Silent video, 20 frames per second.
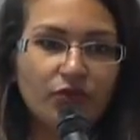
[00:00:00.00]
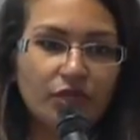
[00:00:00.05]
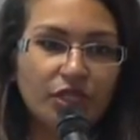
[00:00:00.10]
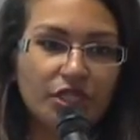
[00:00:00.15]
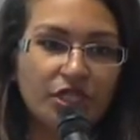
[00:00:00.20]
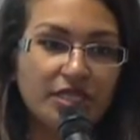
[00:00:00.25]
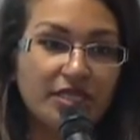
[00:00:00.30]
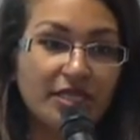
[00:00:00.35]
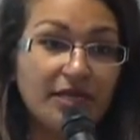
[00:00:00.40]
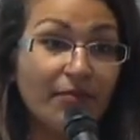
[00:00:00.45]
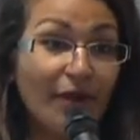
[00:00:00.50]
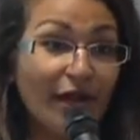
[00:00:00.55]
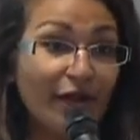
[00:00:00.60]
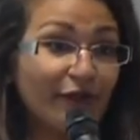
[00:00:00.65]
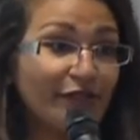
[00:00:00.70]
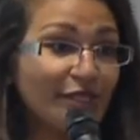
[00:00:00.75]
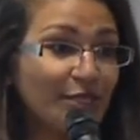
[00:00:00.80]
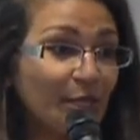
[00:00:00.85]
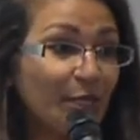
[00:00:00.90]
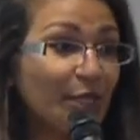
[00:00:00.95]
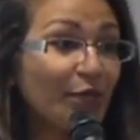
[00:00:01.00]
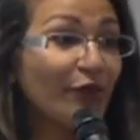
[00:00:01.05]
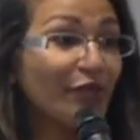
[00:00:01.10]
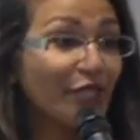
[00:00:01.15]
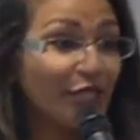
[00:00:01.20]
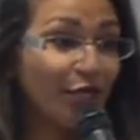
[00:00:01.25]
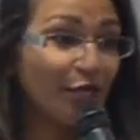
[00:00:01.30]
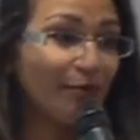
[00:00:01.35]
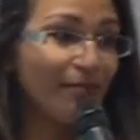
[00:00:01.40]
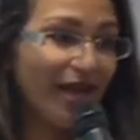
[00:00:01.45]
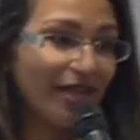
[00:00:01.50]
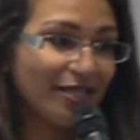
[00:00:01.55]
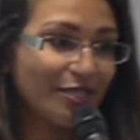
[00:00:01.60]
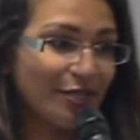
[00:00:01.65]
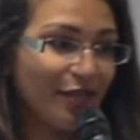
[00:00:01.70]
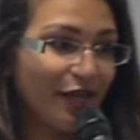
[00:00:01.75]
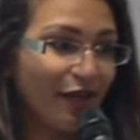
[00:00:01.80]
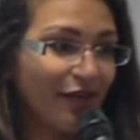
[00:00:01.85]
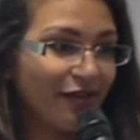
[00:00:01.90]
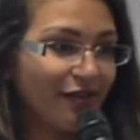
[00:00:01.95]
which is that migrants are going to return back
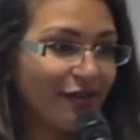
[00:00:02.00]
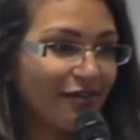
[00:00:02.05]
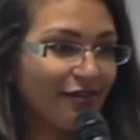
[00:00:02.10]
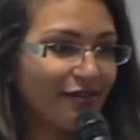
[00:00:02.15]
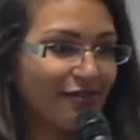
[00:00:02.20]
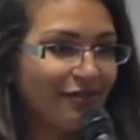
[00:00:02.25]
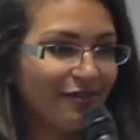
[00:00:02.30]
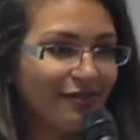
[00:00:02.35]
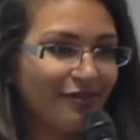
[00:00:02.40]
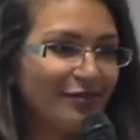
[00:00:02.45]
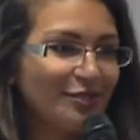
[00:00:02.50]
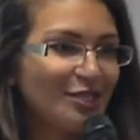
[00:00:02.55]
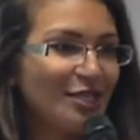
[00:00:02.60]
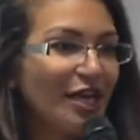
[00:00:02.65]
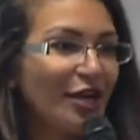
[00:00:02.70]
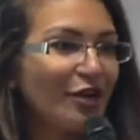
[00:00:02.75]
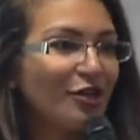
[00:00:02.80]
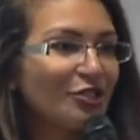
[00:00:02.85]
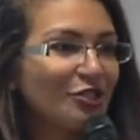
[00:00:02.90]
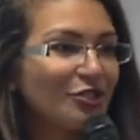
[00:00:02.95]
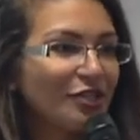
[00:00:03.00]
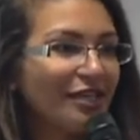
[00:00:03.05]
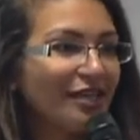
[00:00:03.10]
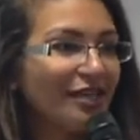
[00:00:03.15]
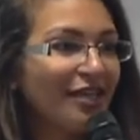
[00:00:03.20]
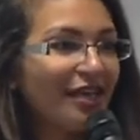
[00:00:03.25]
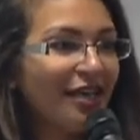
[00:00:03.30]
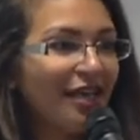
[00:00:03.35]
to their country.